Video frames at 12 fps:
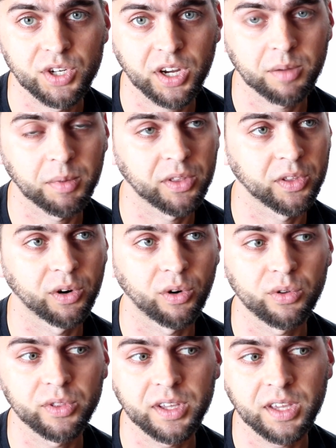Check them out.
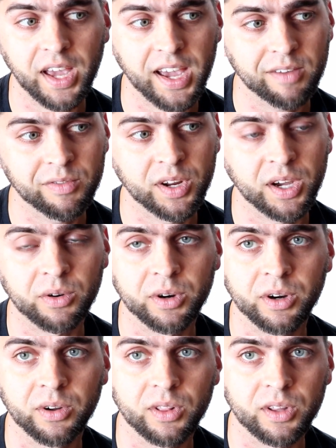They're only half an
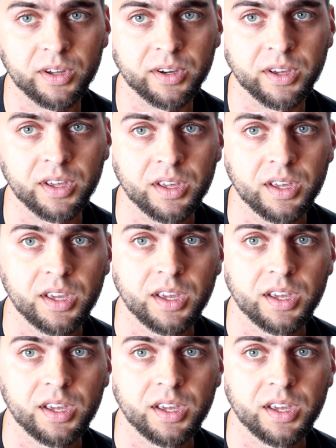hour long,